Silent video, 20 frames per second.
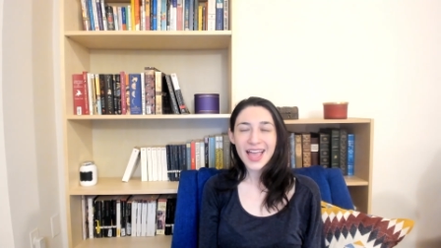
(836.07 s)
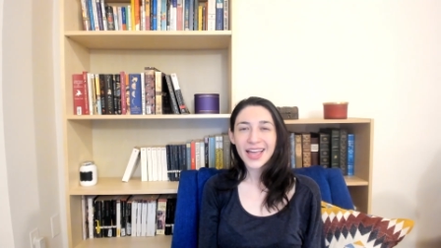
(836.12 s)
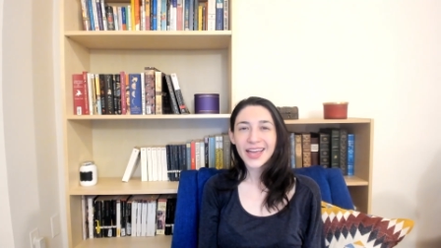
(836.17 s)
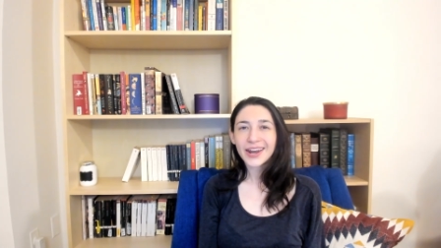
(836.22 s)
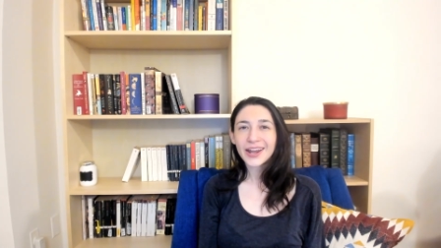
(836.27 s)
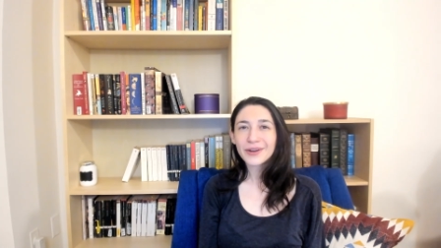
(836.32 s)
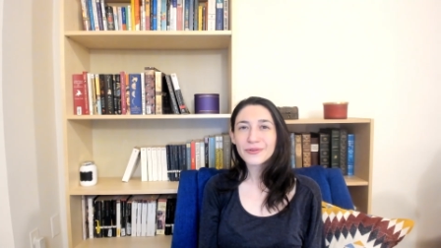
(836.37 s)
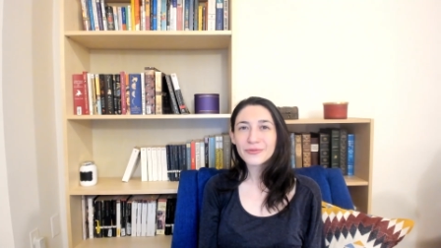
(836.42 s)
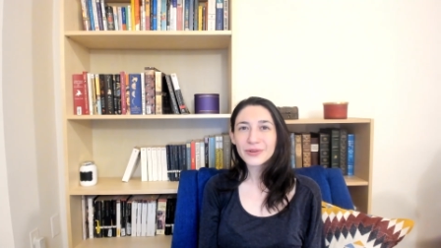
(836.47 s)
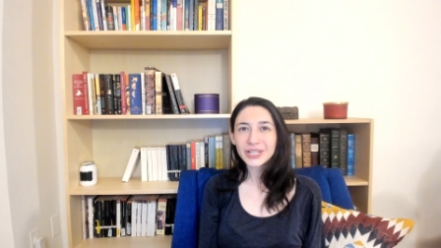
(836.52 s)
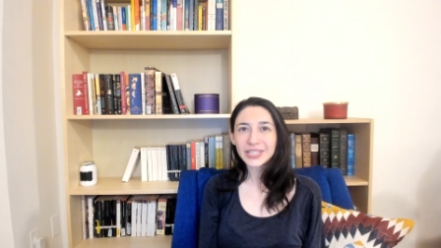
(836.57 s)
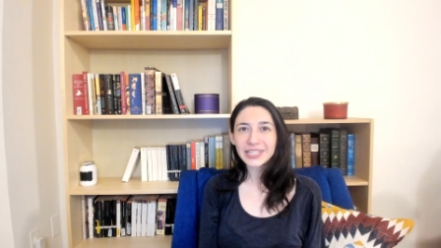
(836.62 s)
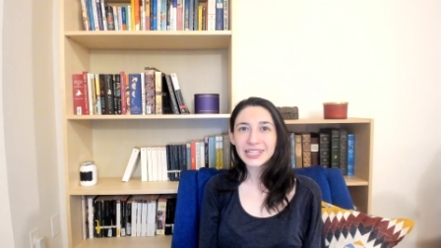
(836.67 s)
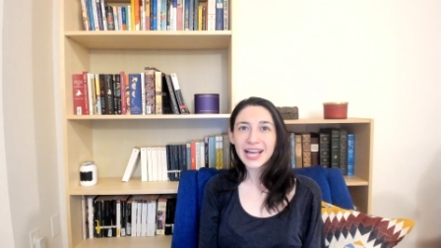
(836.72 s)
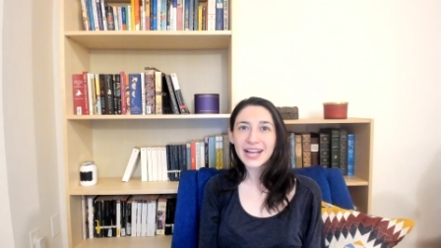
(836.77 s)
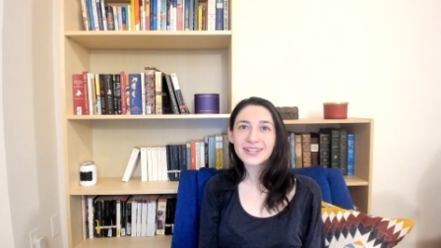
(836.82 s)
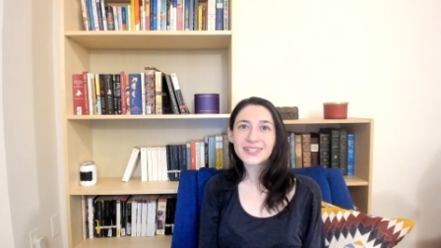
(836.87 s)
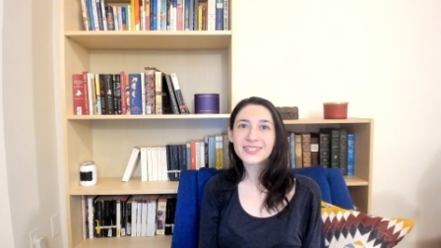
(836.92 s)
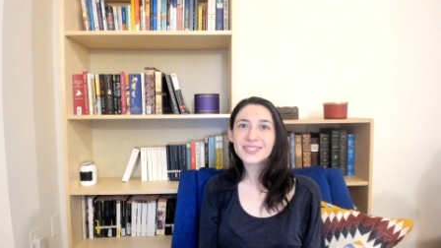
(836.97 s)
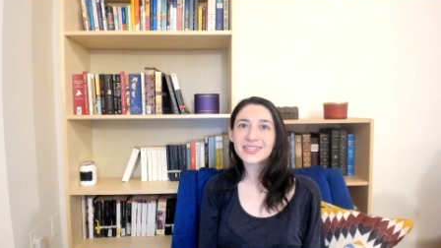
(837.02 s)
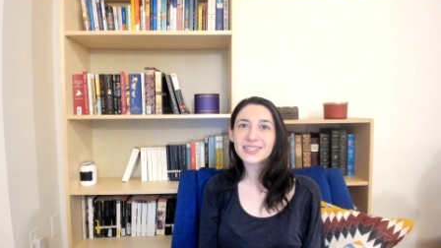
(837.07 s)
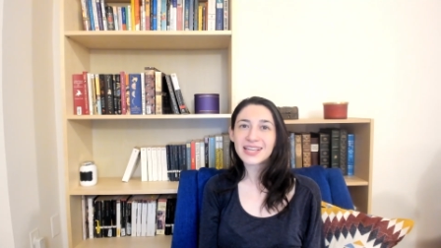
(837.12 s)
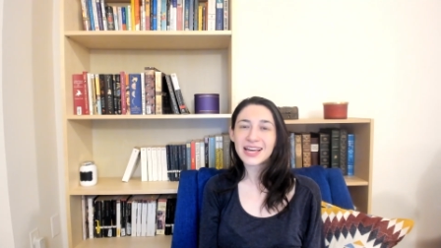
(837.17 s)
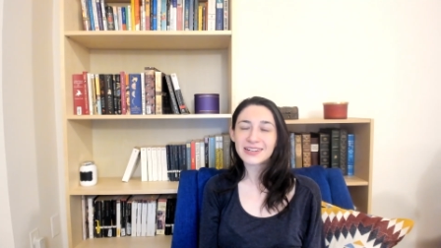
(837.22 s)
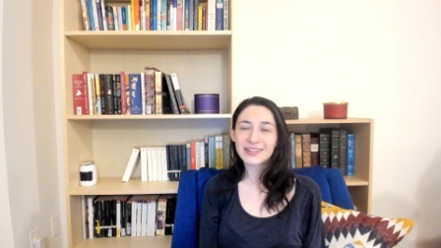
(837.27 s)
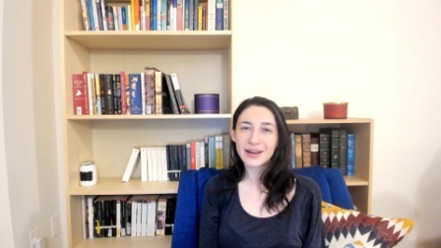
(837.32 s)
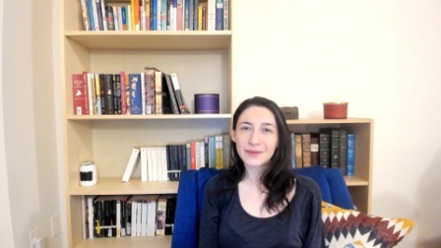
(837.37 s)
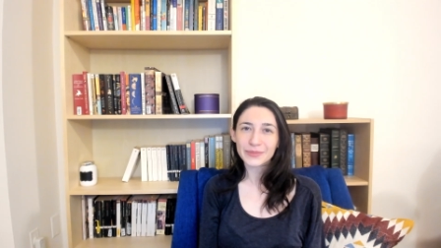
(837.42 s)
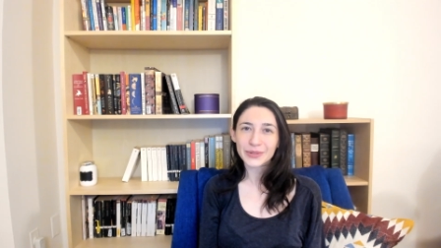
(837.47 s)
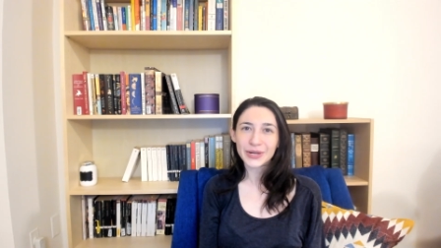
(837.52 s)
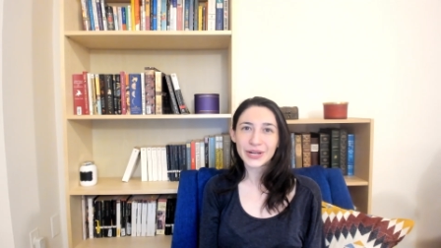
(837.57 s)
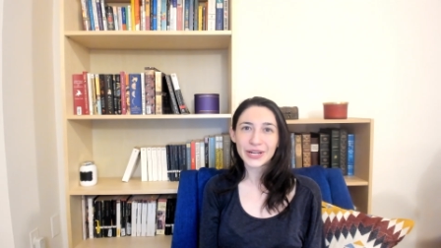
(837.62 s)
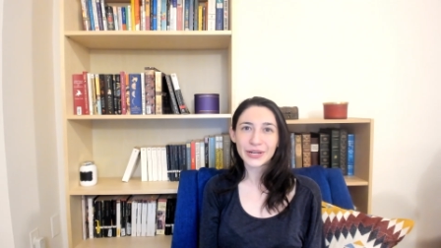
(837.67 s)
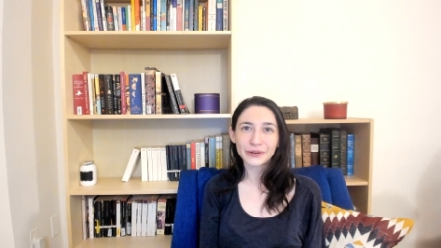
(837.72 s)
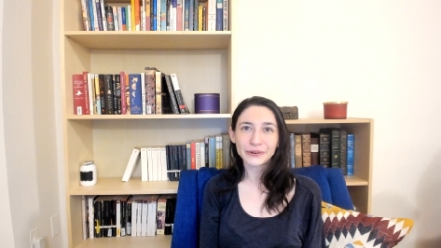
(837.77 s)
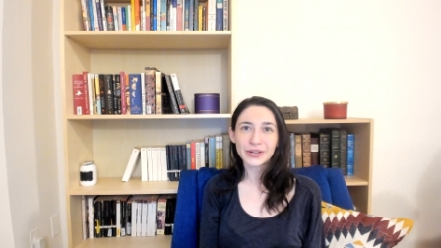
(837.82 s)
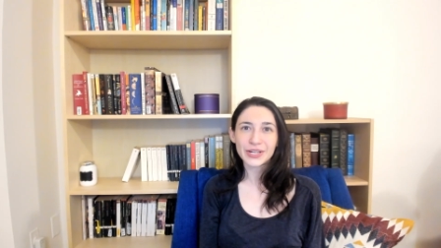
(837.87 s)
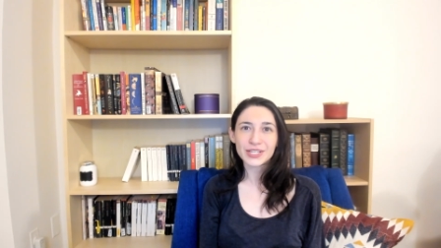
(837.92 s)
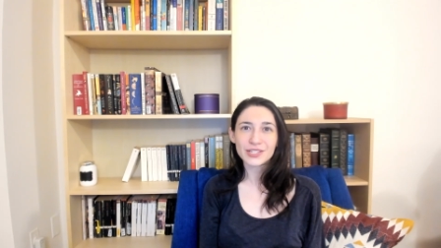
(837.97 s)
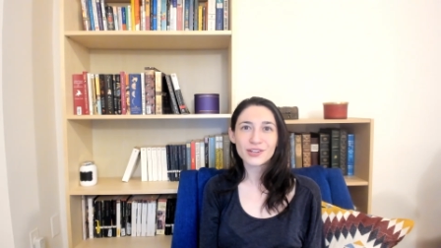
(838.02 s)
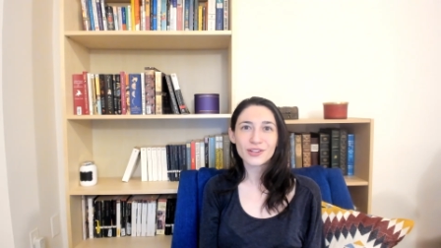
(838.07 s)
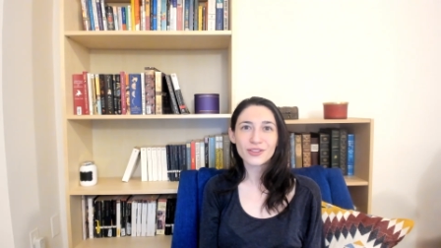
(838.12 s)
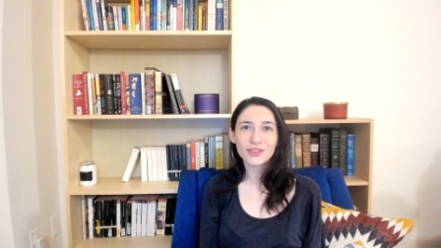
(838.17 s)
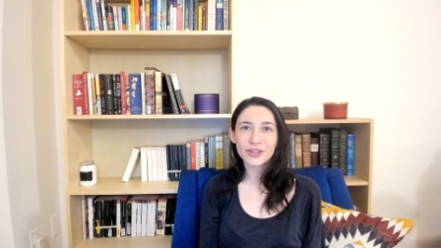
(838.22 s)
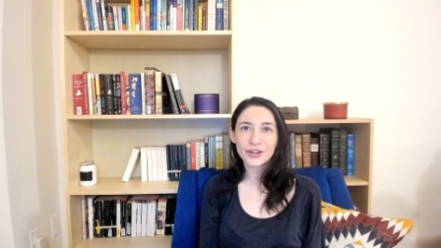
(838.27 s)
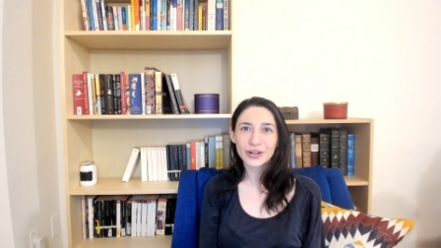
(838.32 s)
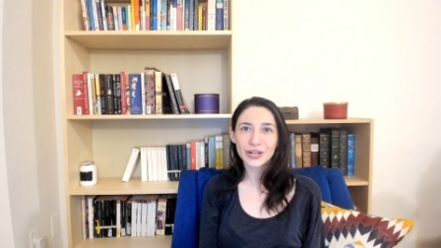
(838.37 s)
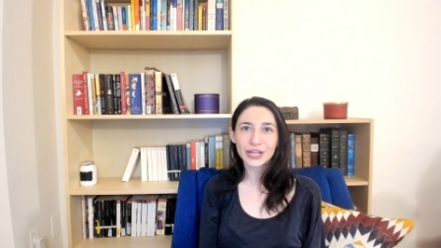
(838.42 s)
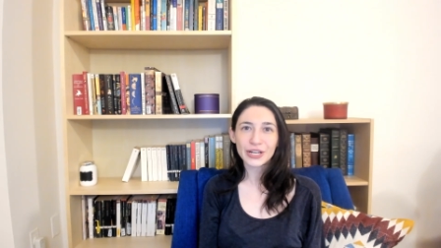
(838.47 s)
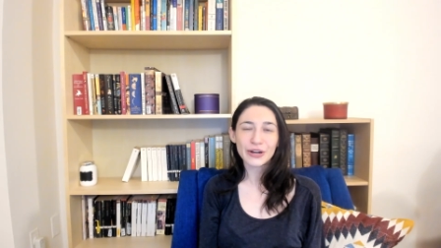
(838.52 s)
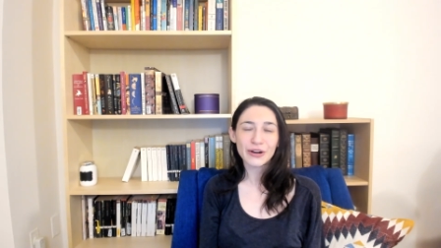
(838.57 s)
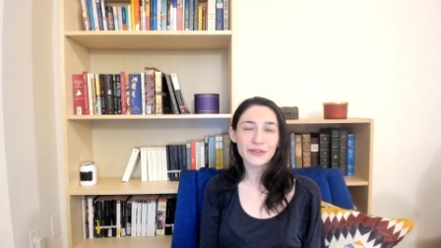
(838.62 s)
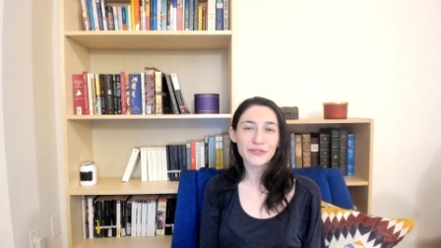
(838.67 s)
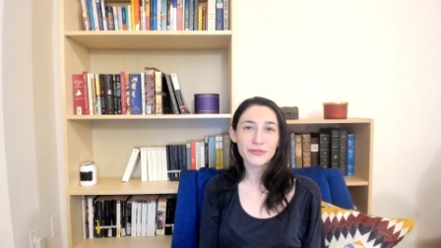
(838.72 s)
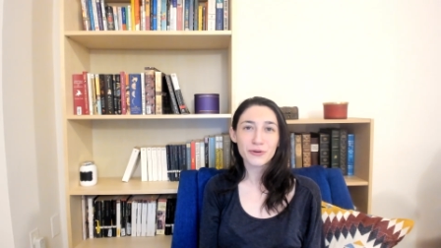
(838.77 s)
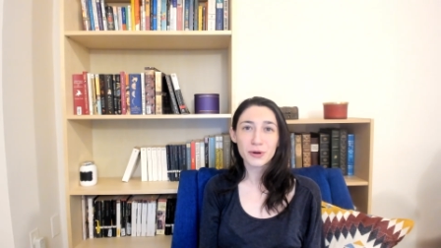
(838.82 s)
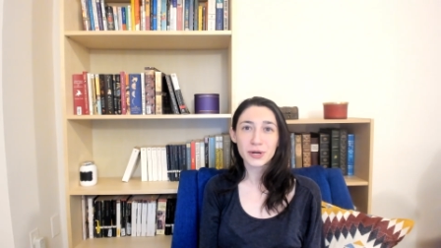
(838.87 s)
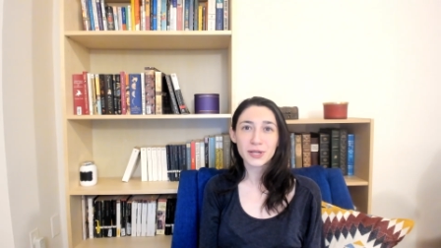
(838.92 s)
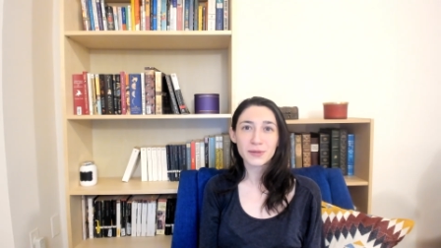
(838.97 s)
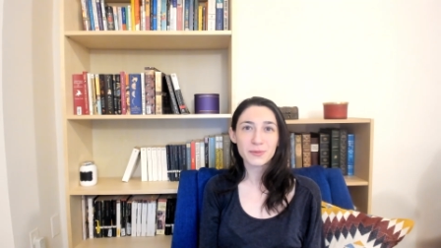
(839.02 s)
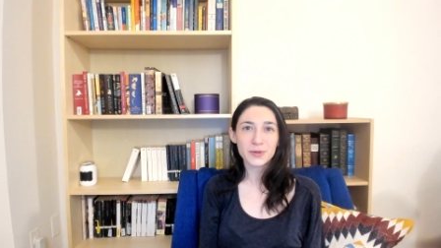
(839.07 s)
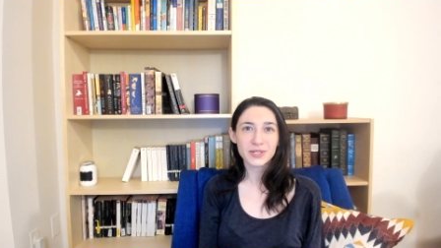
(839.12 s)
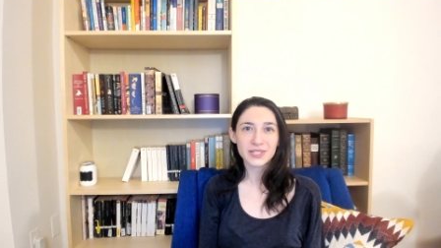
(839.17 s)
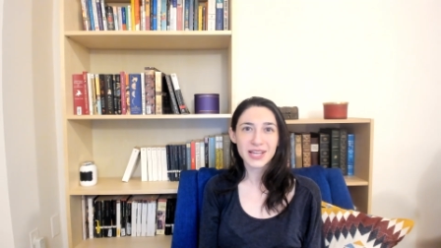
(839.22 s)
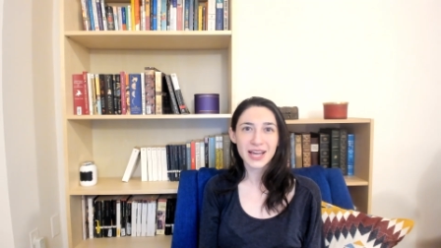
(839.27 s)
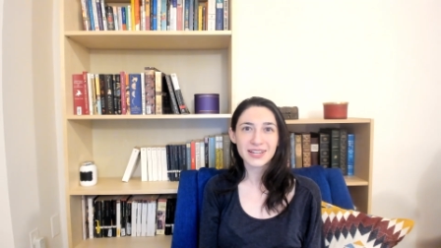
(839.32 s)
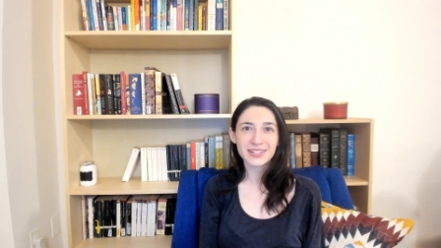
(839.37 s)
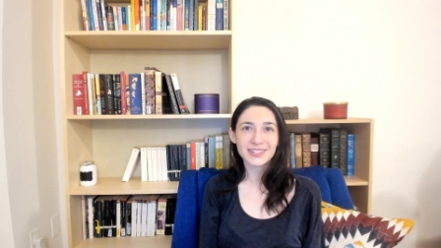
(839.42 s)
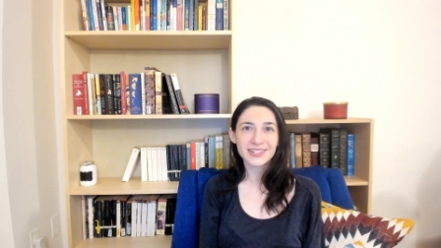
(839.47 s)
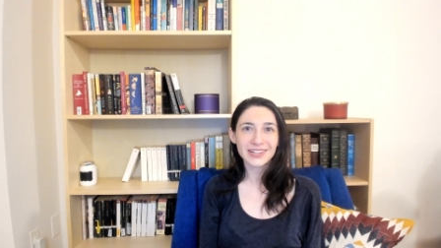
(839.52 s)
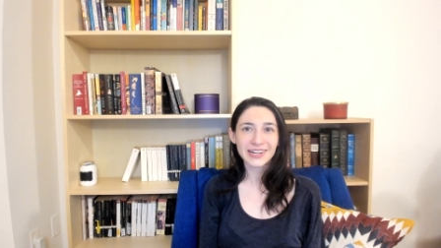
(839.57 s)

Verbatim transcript: And I'd really like to see that number increase to 30 or 40%